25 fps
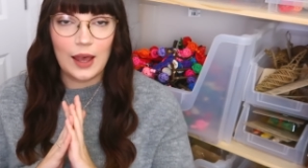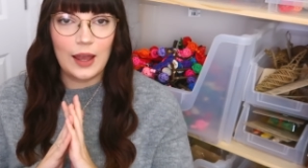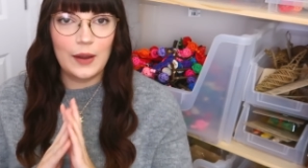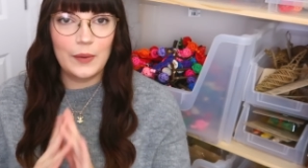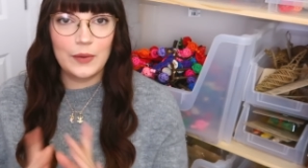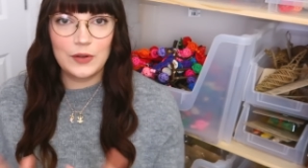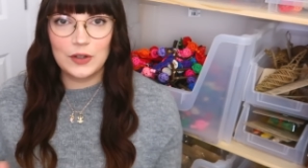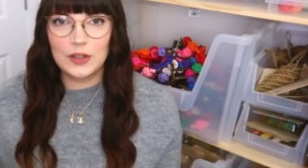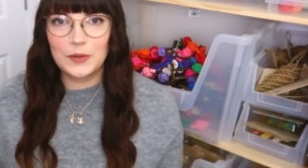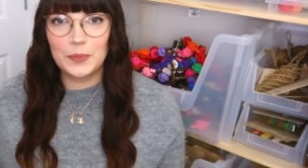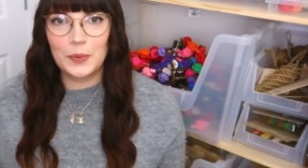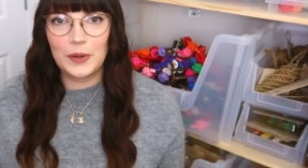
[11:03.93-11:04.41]

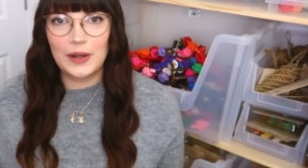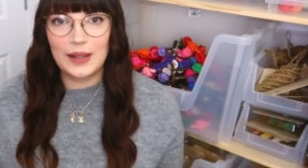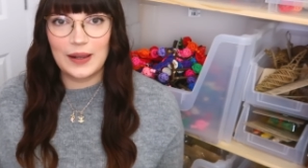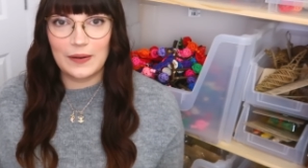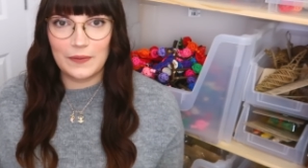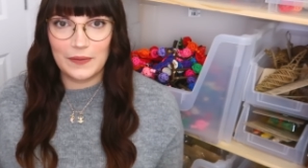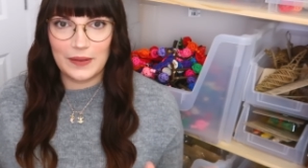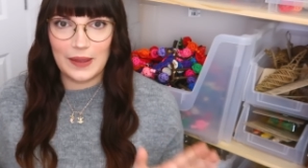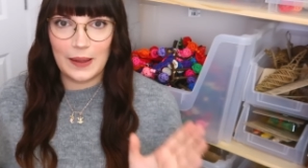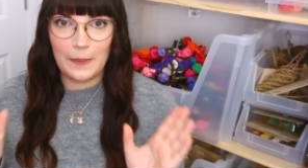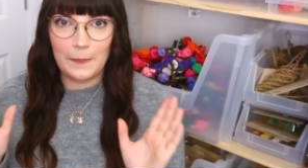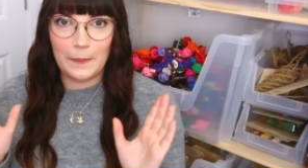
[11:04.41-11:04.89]
I was just putting
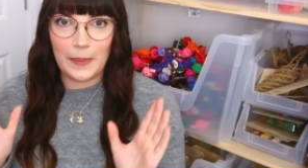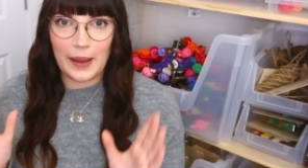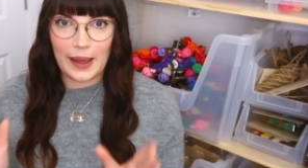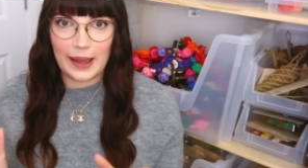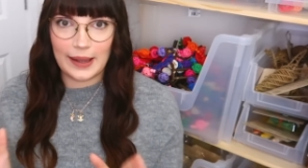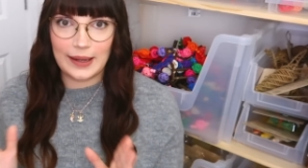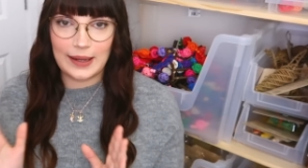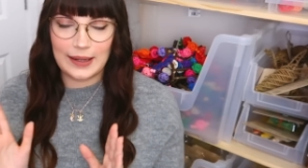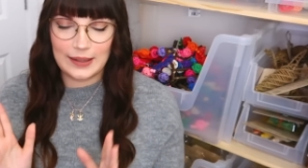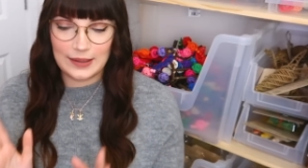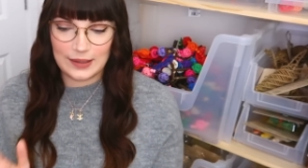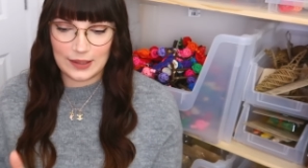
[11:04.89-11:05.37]
everything
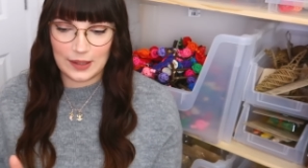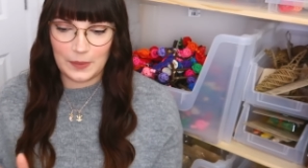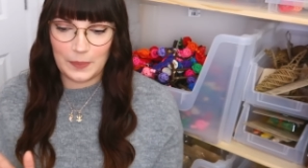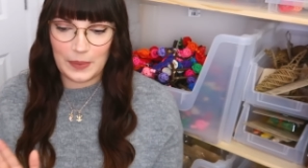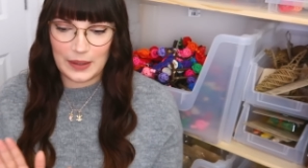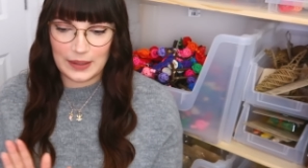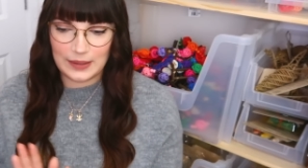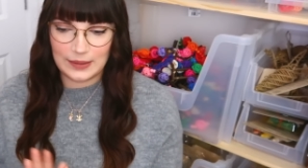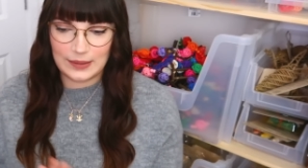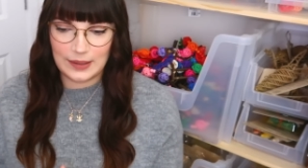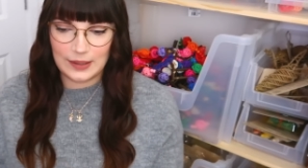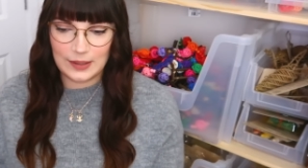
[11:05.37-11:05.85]
back into the
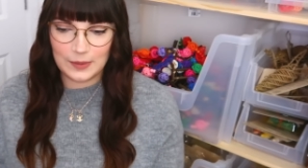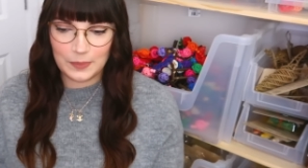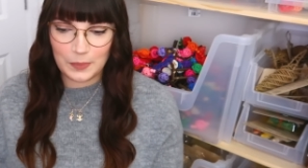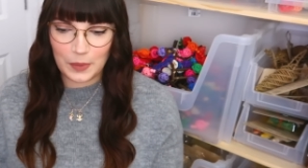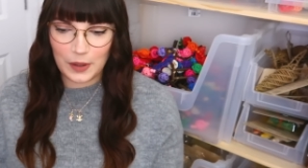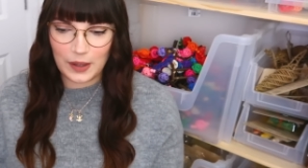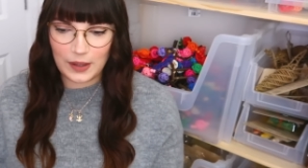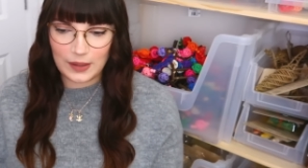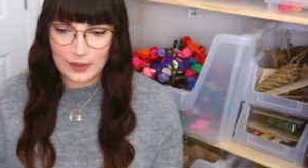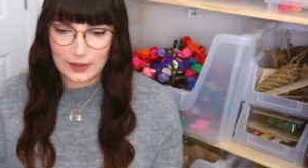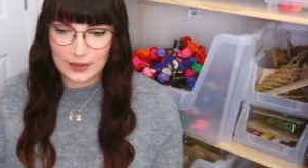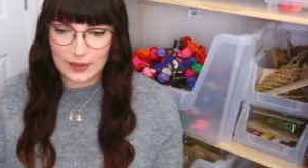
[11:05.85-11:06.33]
business,
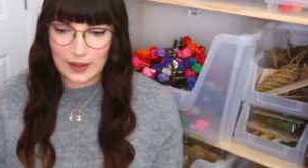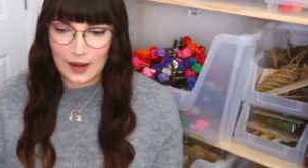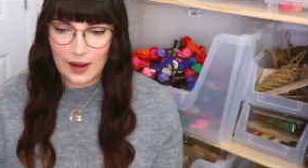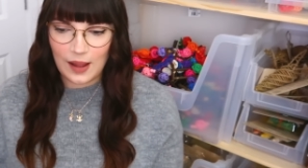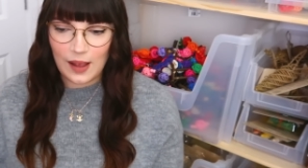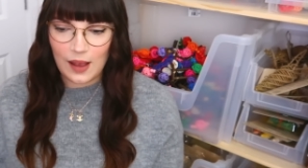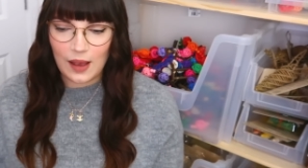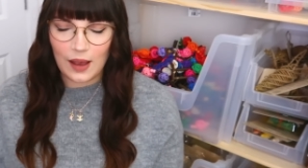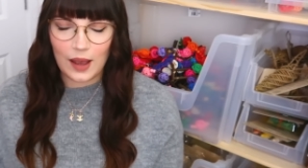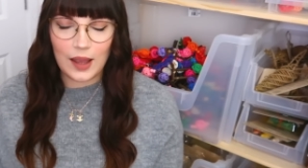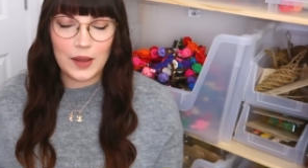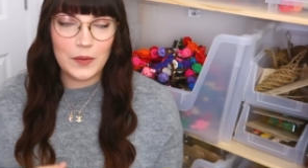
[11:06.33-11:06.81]
but
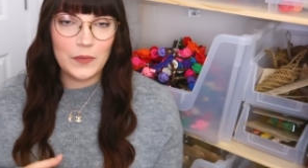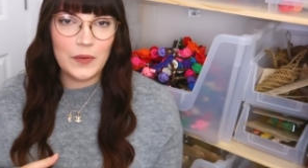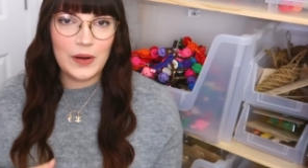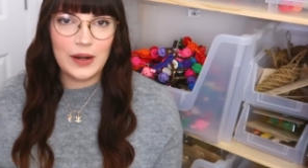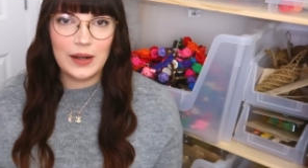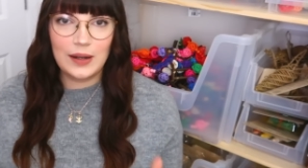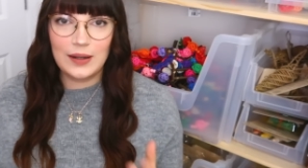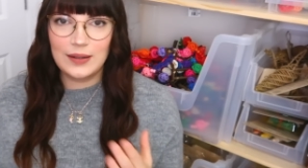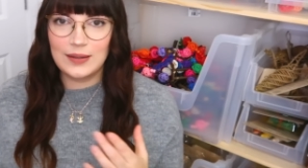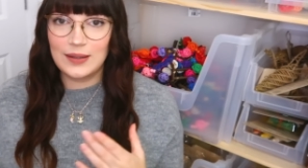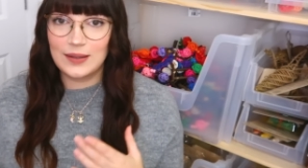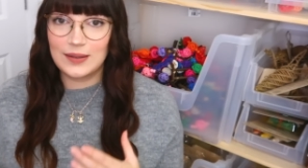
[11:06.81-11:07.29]
I
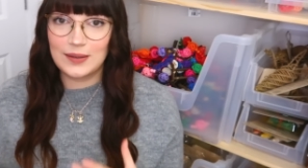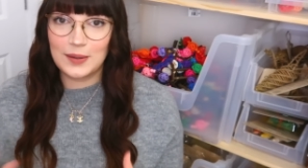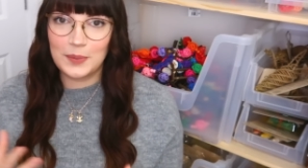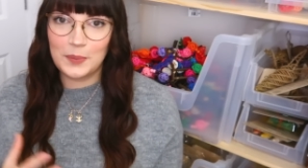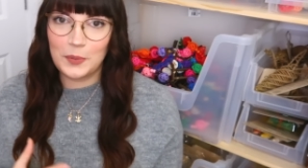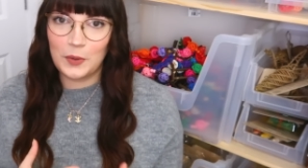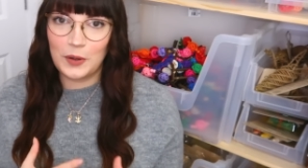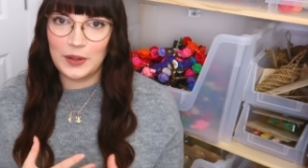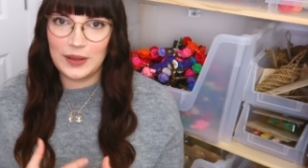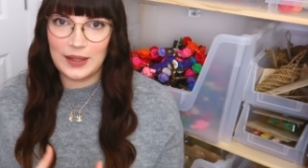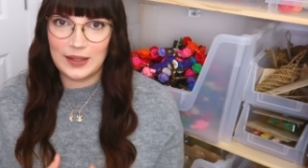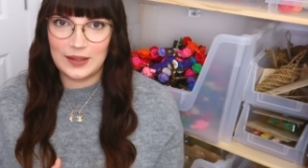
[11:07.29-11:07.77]
realised at
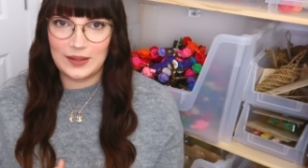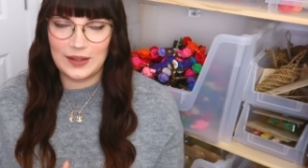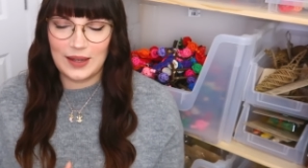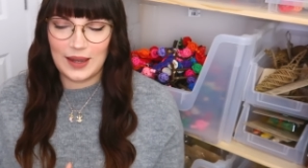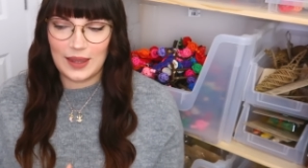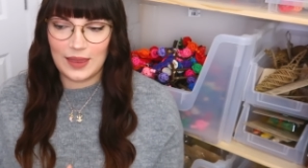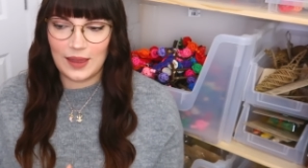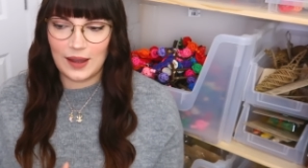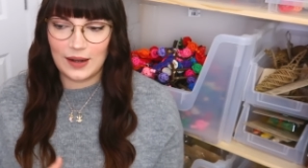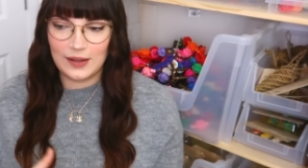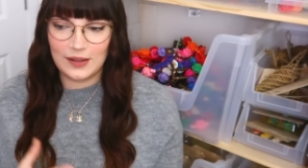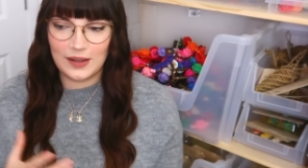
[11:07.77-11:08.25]
some point this
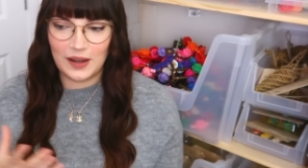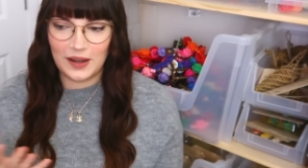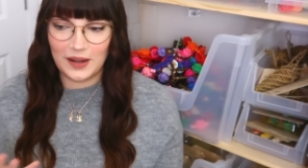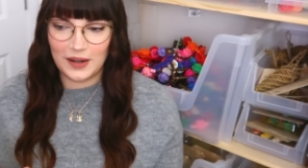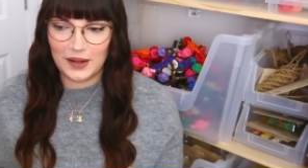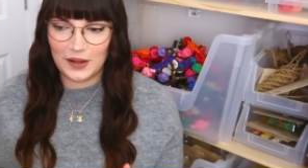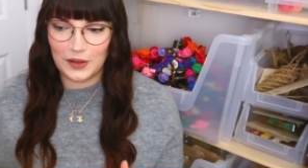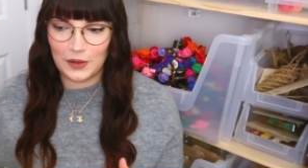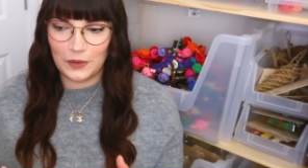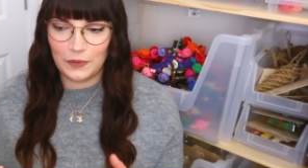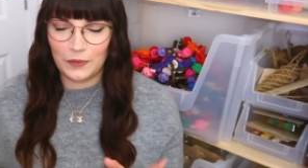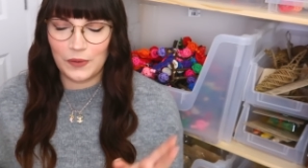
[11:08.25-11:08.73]
year that I
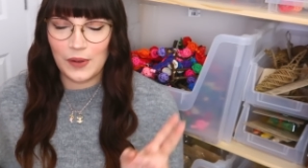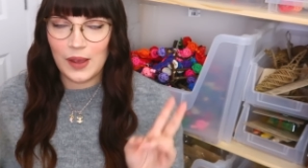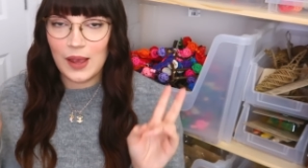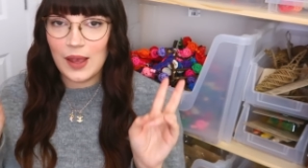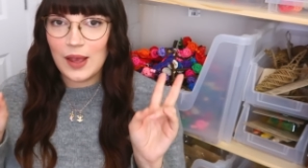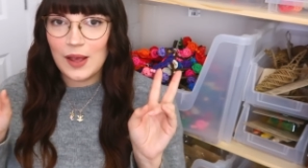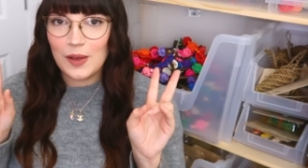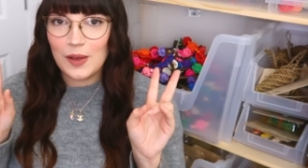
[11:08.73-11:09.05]
kind of